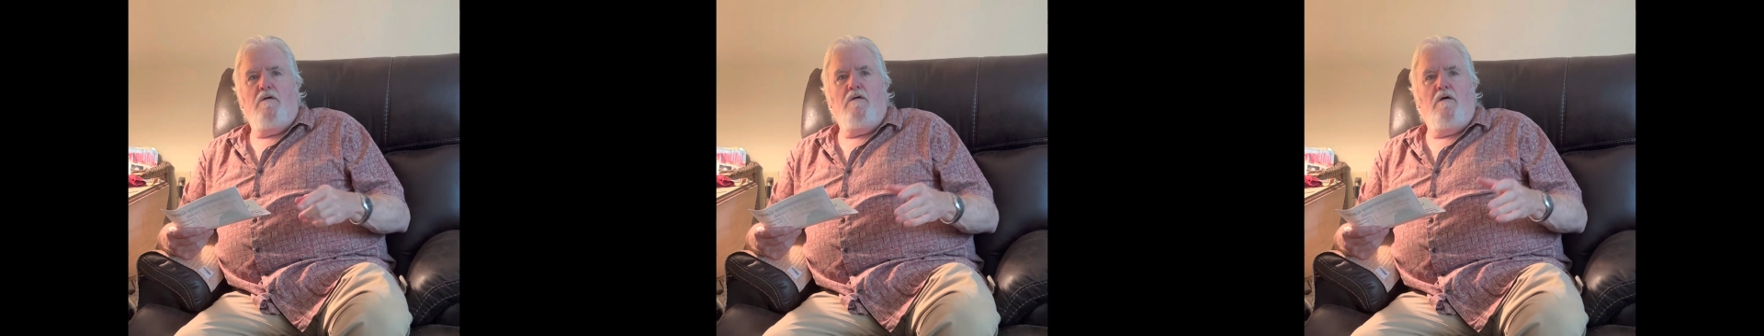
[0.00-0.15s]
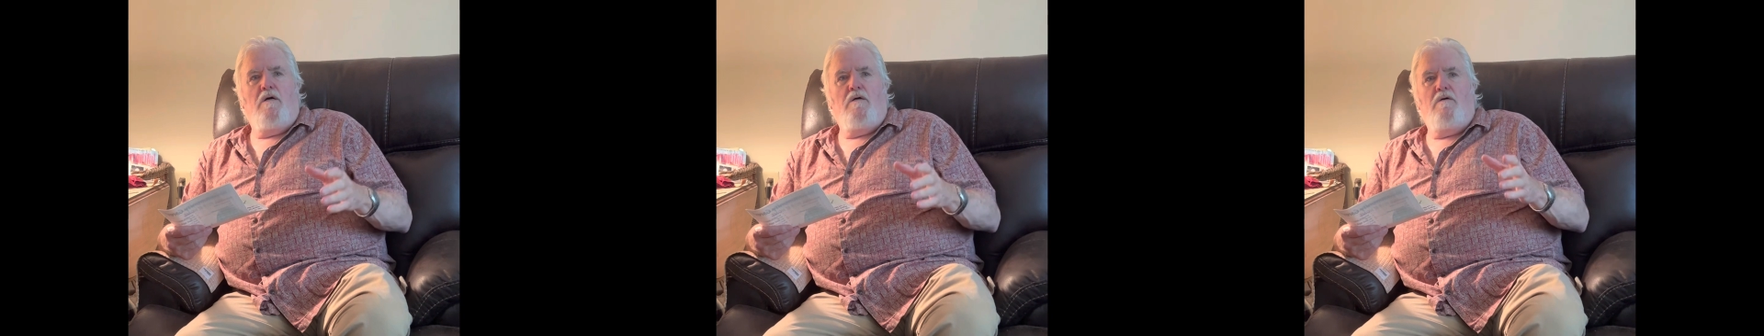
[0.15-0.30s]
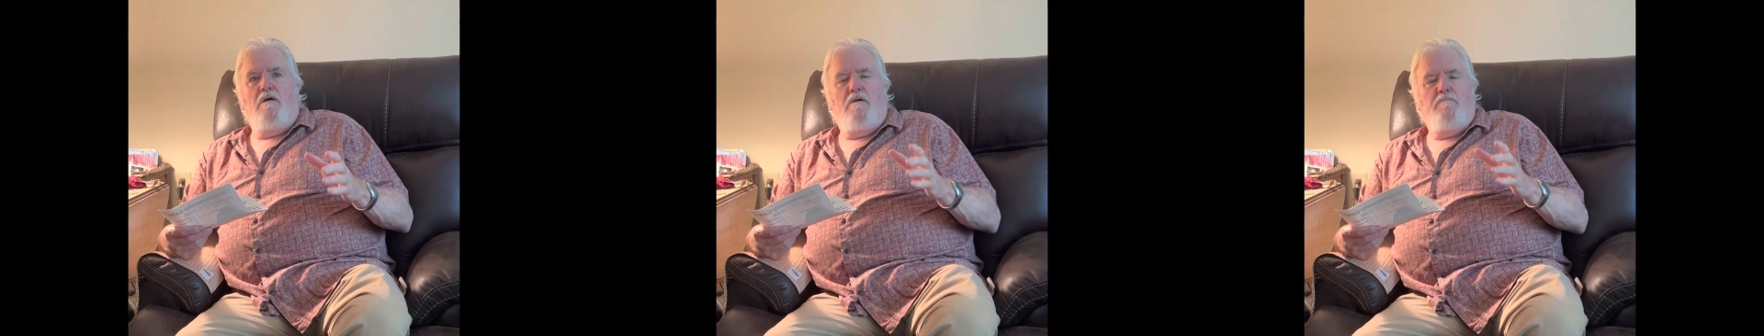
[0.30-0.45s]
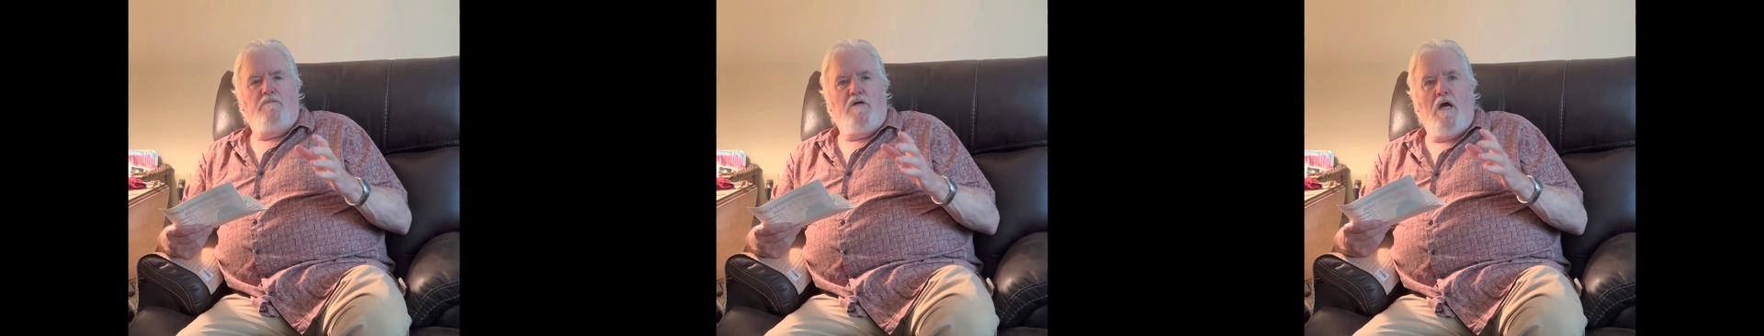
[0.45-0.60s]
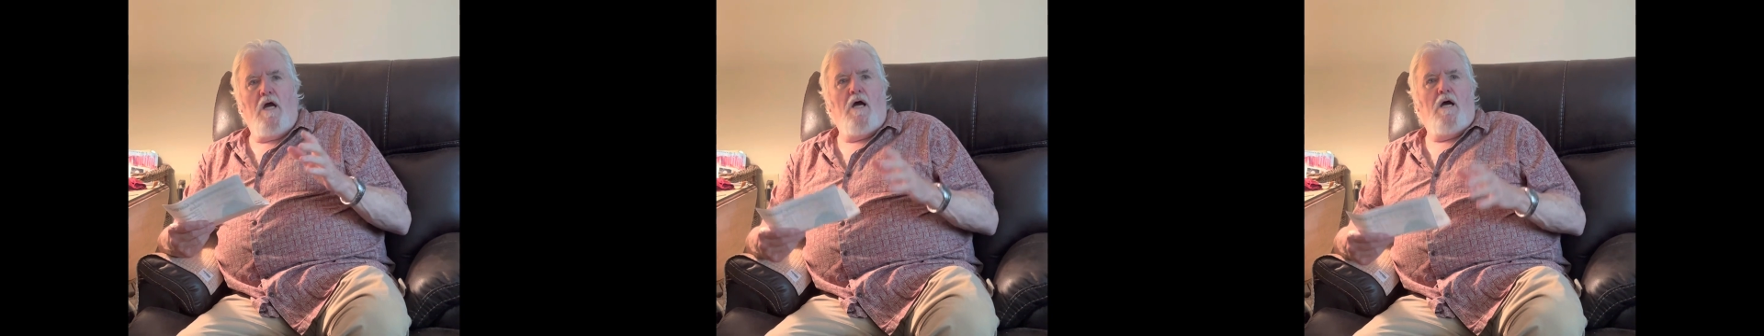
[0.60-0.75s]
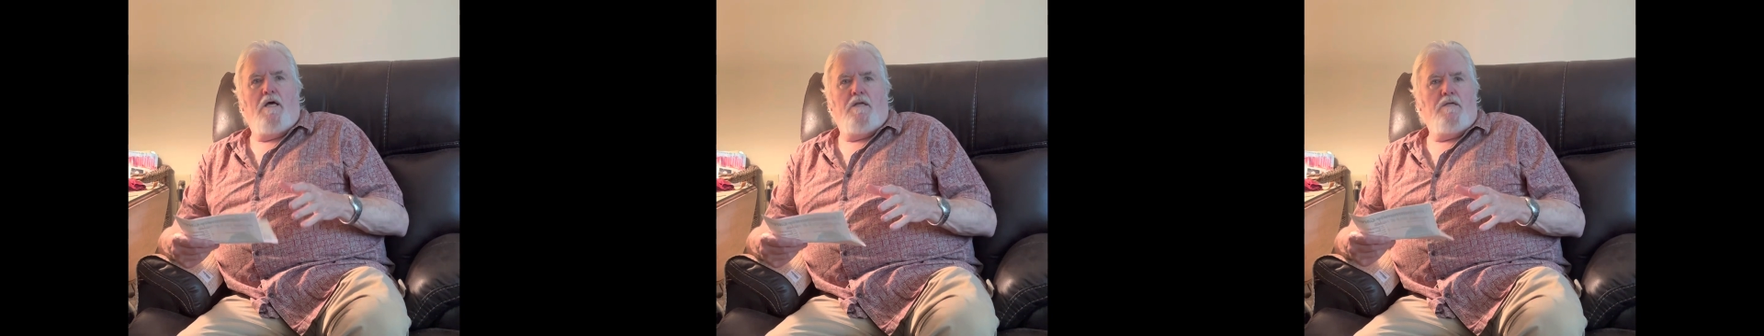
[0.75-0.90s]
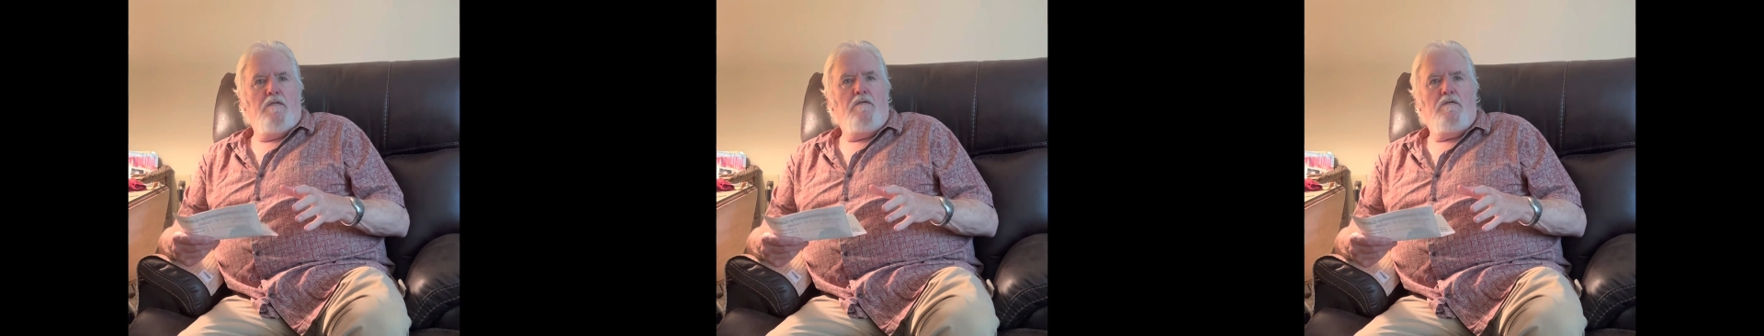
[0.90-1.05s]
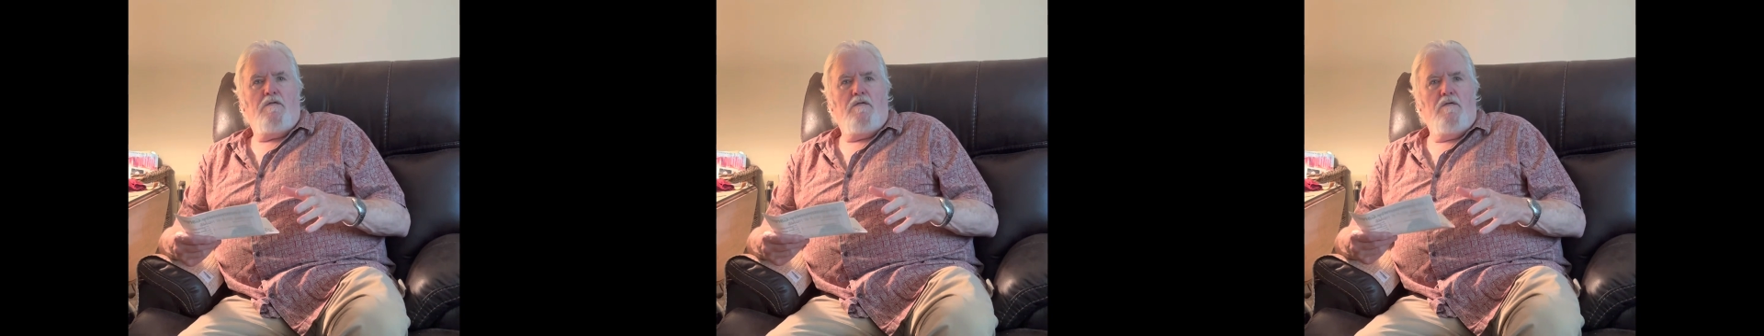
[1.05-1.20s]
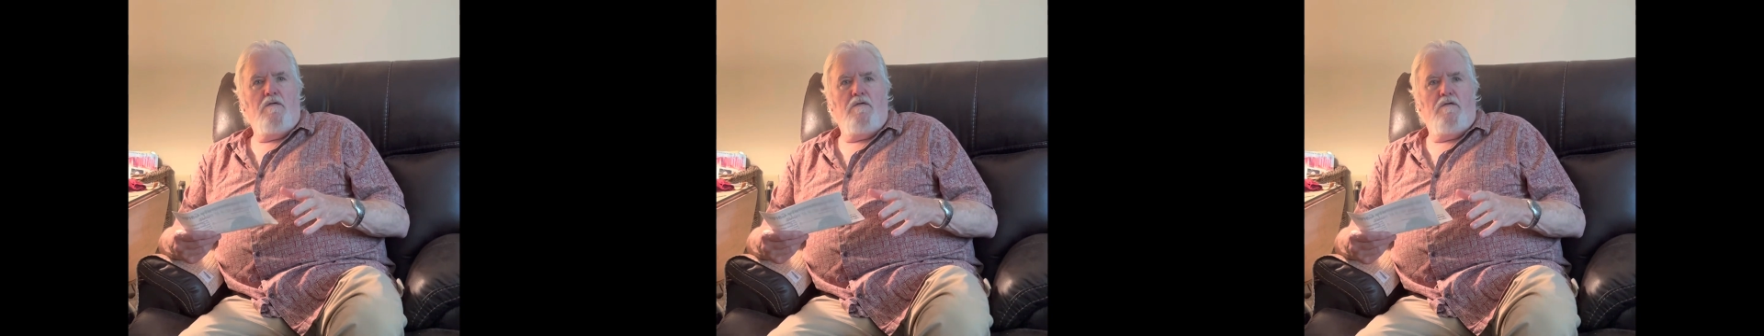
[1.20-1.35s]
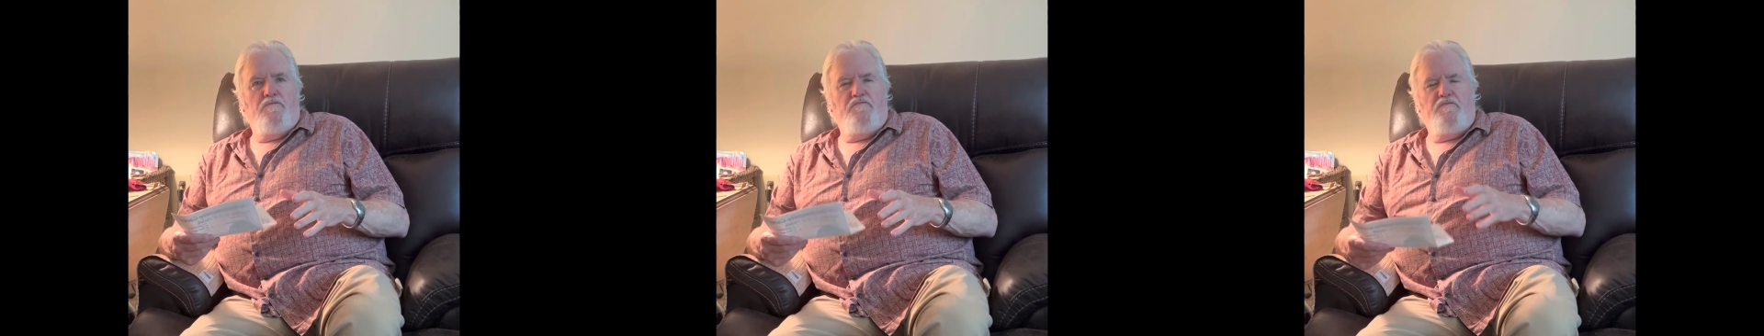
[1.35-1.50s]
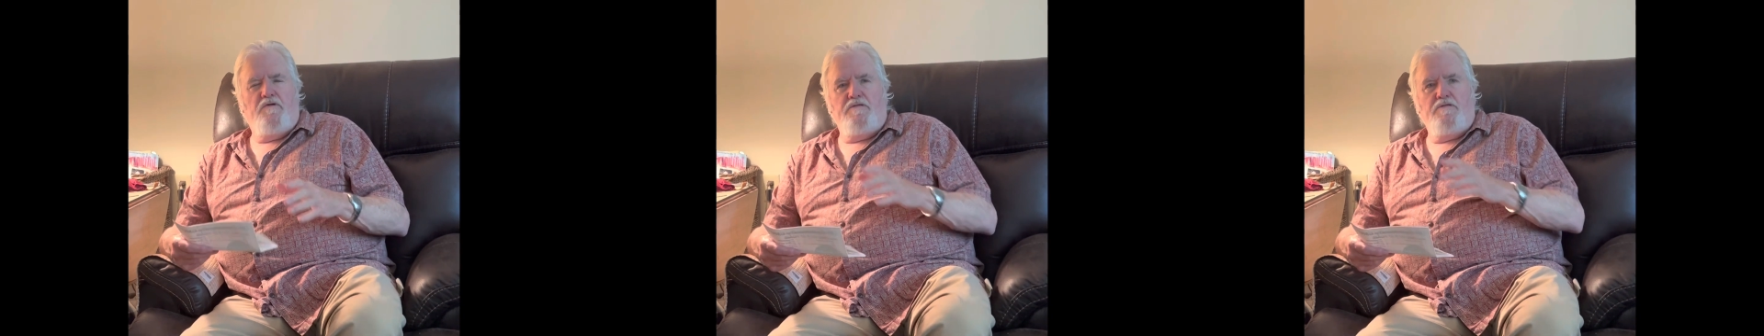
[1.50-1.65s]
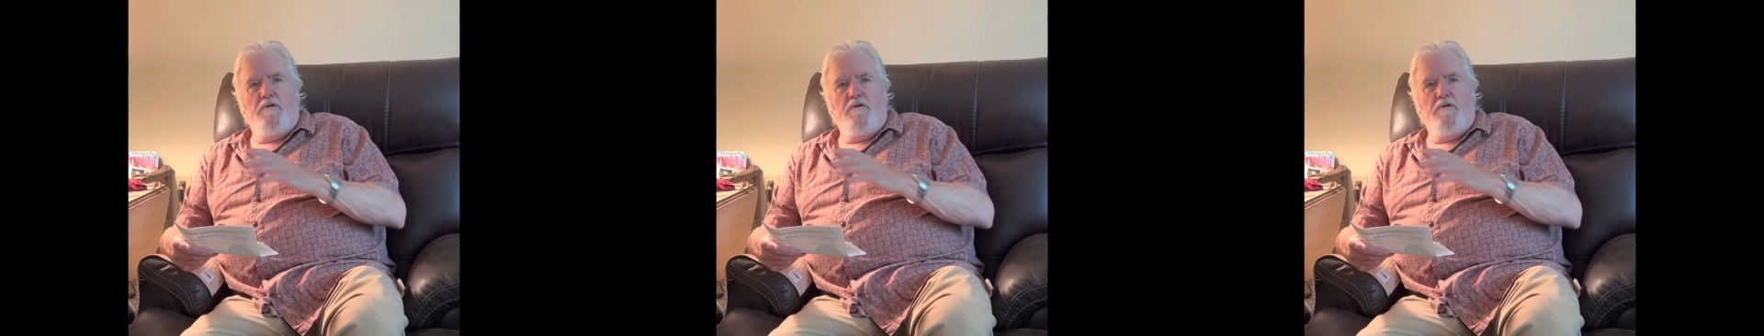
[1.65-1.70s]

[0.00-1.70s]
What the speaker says: I'm gone. If I